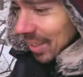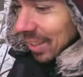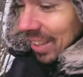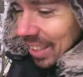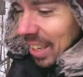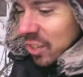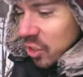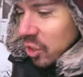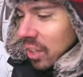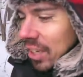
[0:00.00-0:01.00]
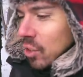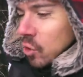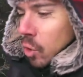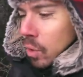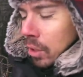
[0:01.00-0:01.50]
It's like, unless you're like
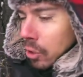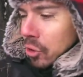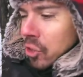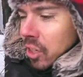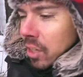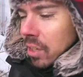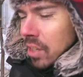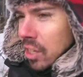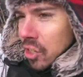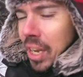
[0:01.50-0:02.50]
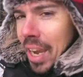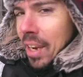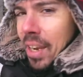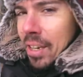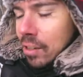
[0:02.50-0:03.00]
so allergic that you
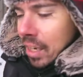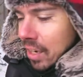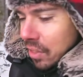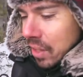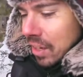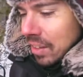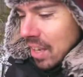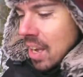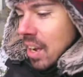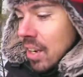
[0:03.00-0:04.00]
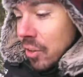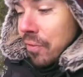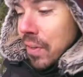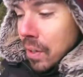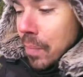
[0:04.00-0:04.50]
can't handle anything and you
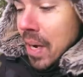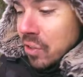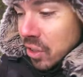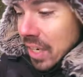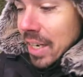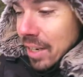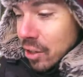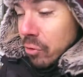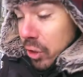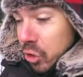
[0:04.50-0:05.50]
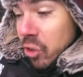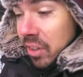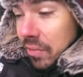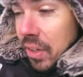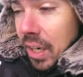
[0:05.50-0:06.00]
feel amazing eating your
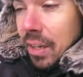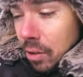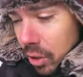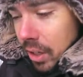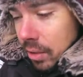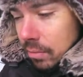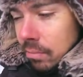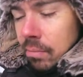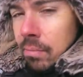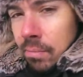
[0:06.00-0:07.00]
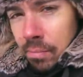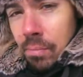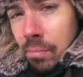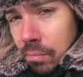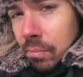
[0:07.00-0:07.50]
restrictive diet, okay.
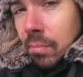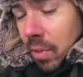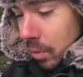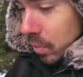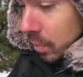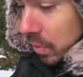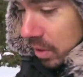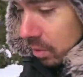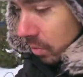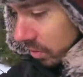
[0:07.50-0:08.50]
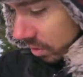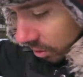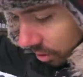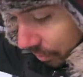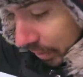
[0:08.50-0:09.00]
Thumbs up to you. It's
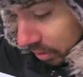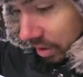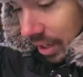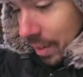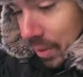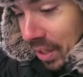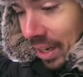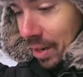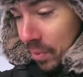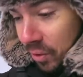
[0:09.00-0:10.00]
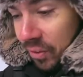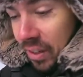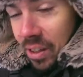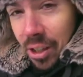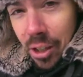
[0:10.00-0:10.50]
all about the name of the game is
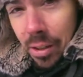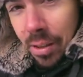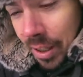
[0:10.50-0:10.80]
feeling good.